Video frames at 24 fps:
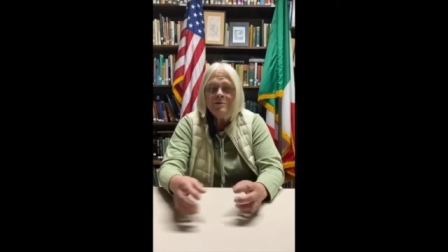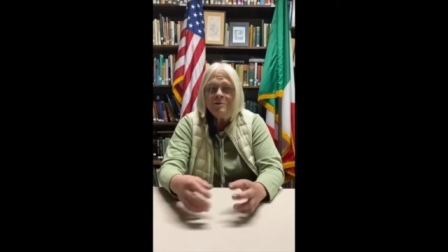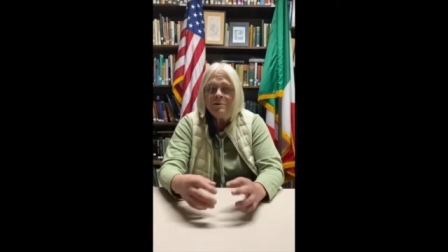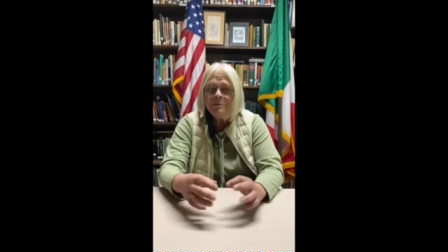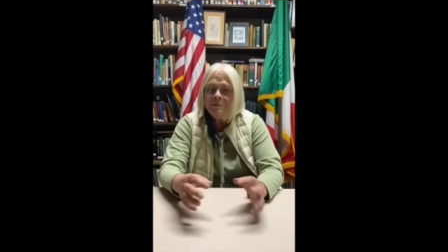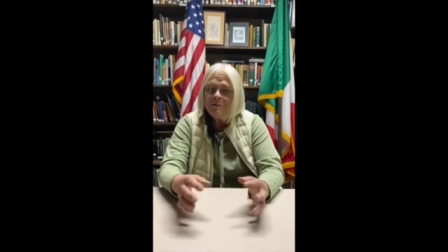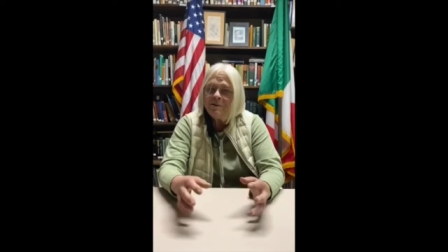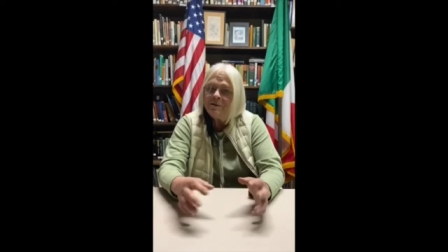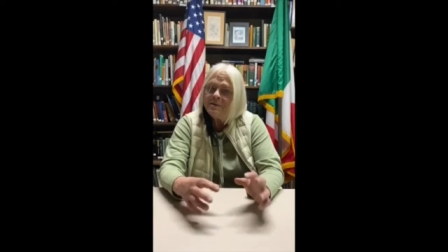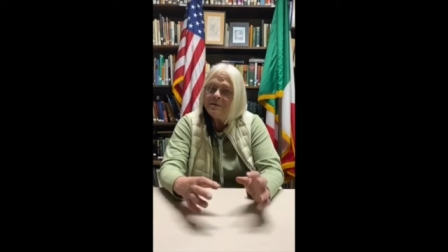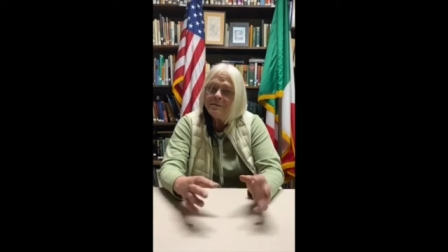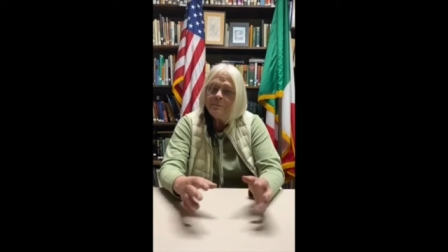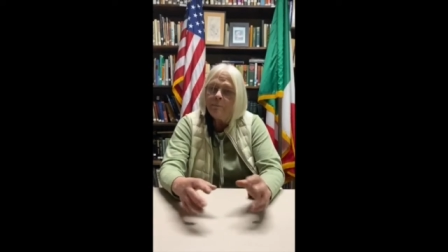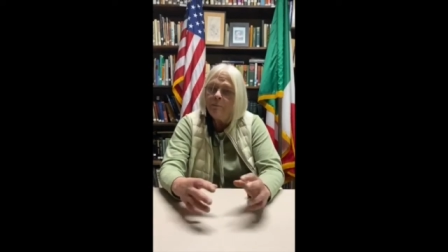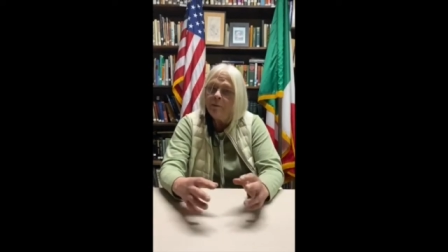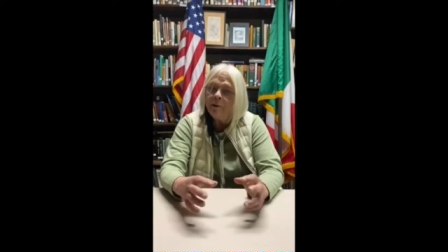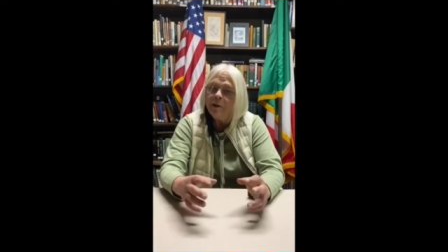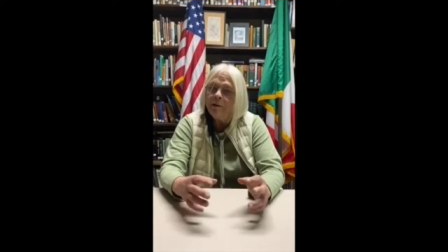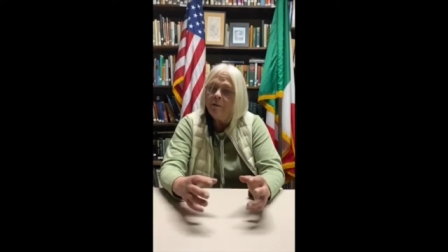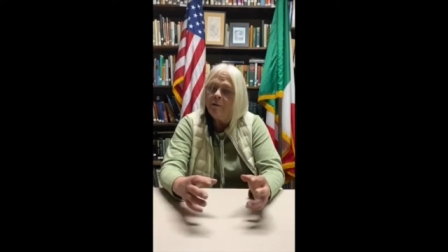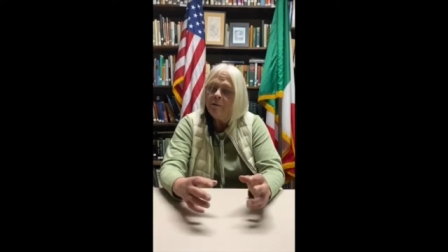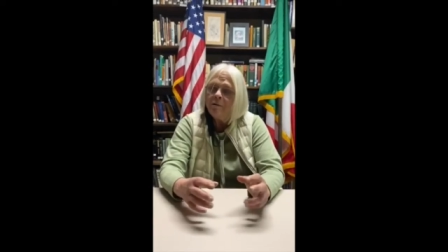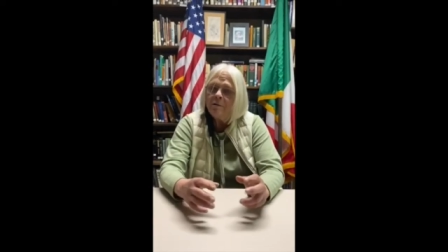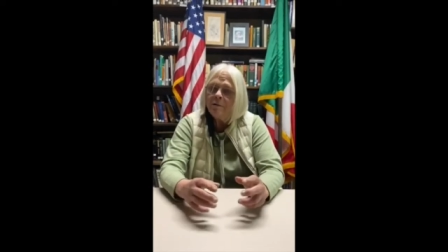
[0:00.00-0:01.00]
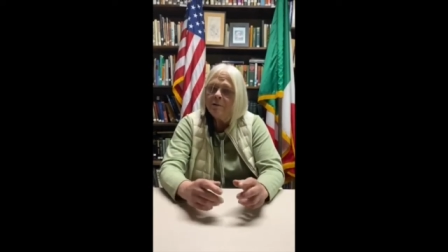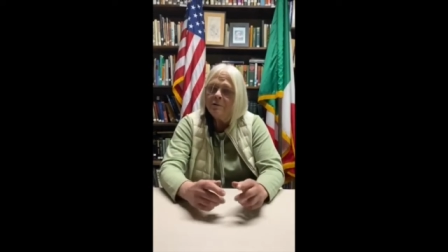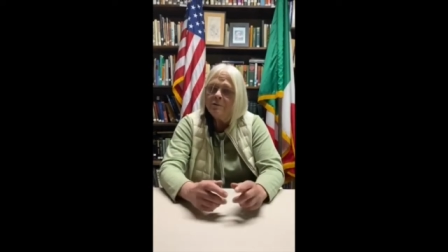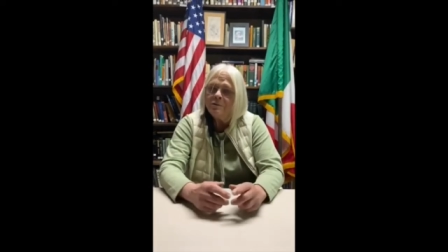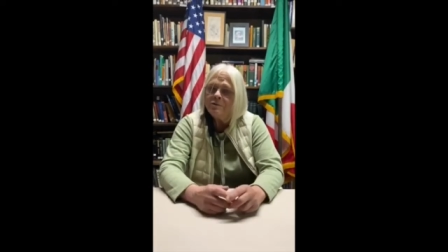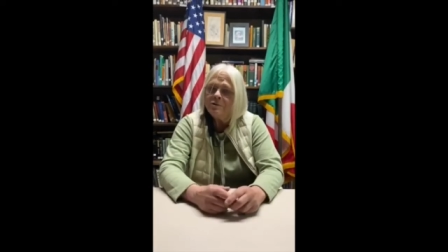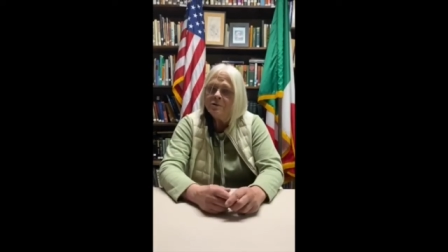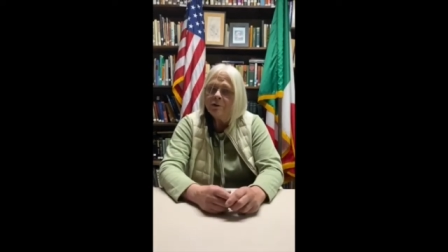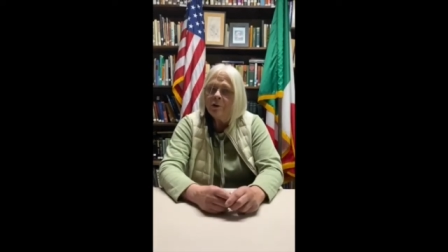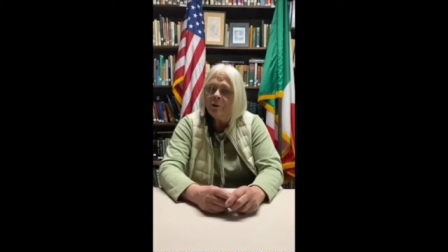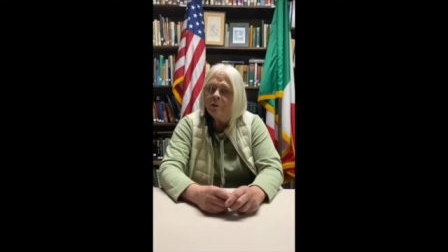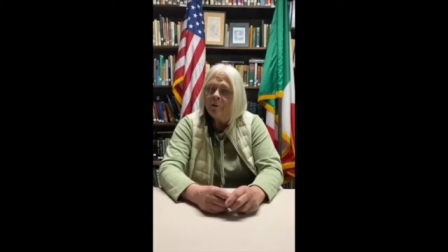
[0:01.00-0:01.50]
she would just sprinkle a little
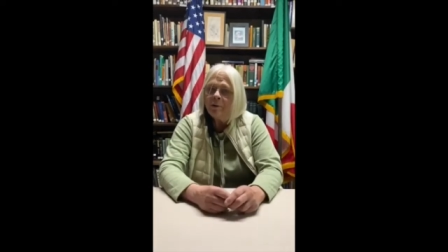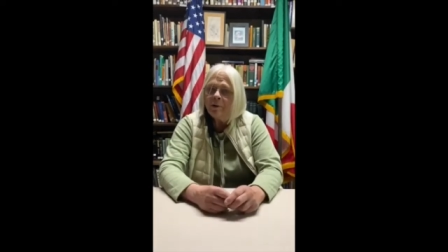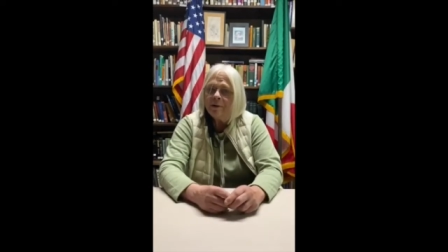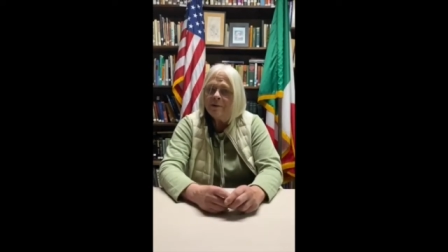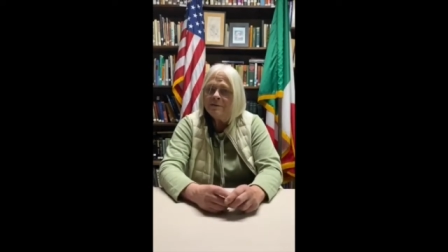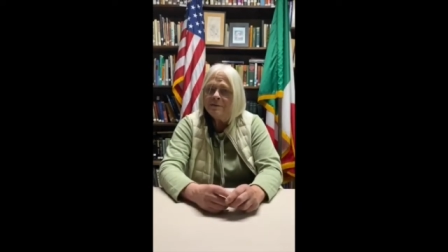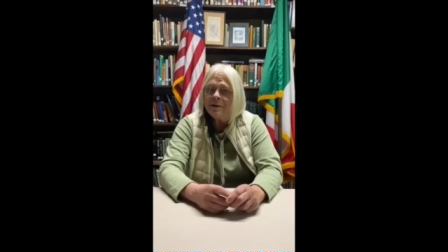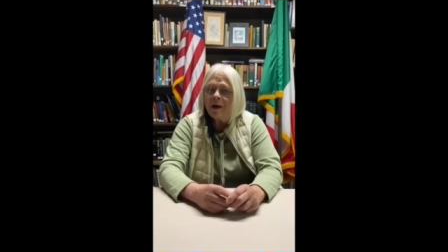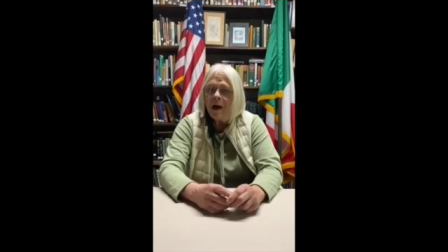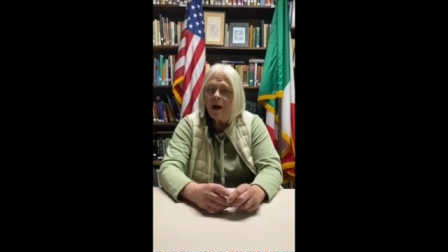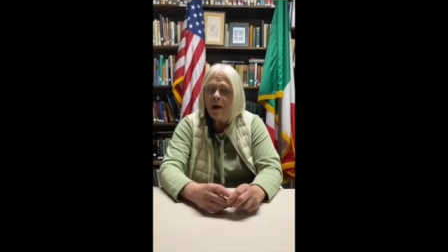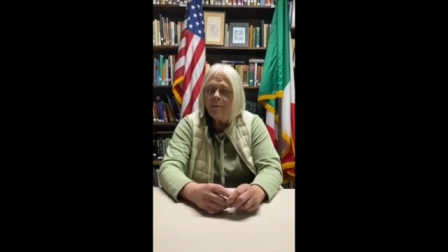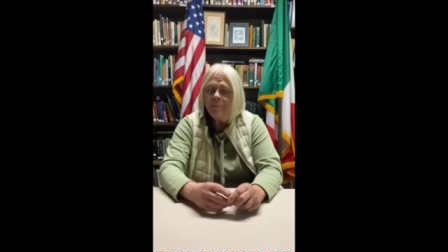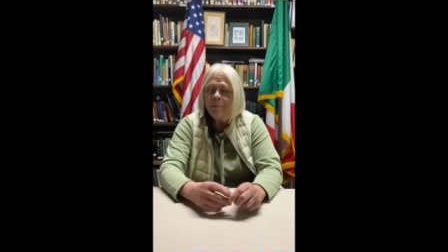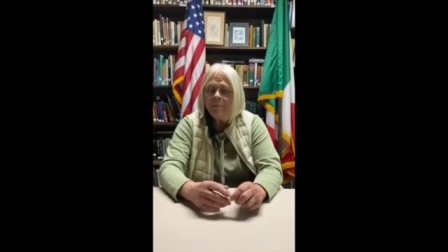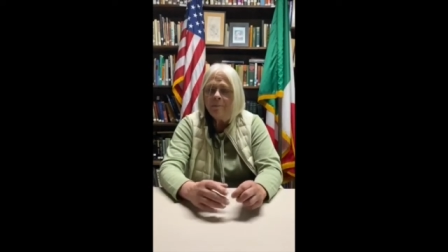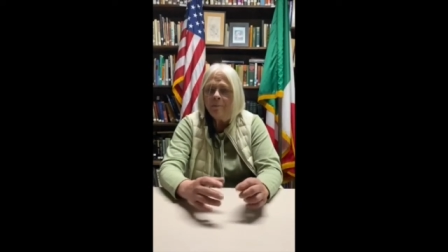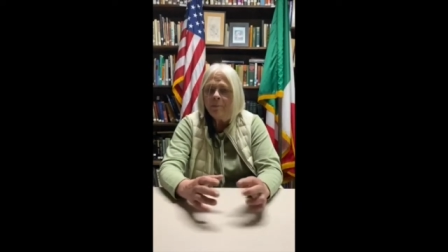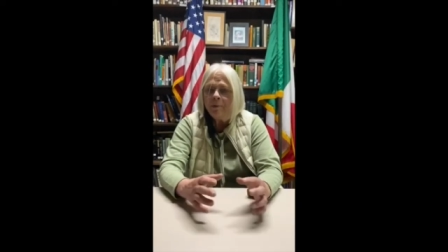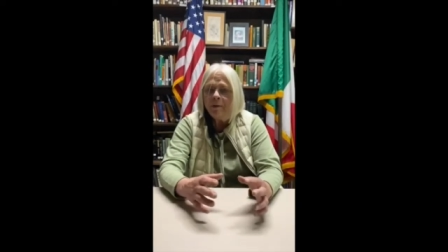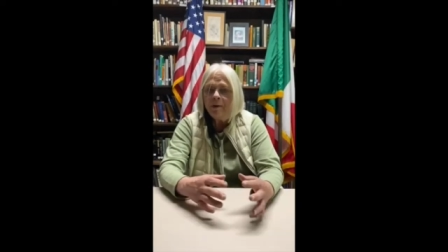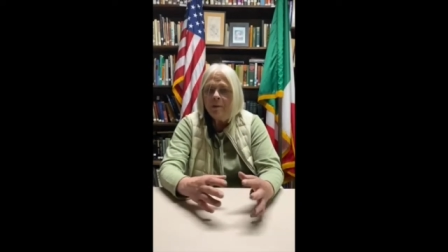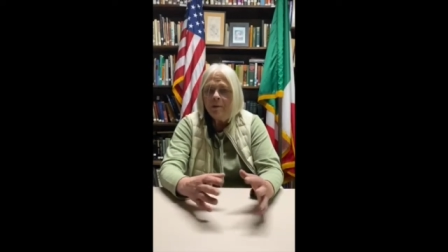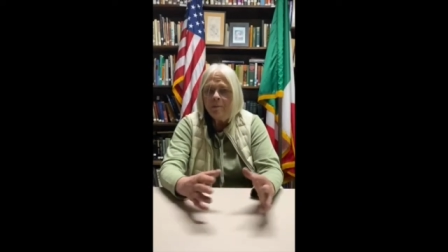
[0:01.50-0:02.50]
sugar on top and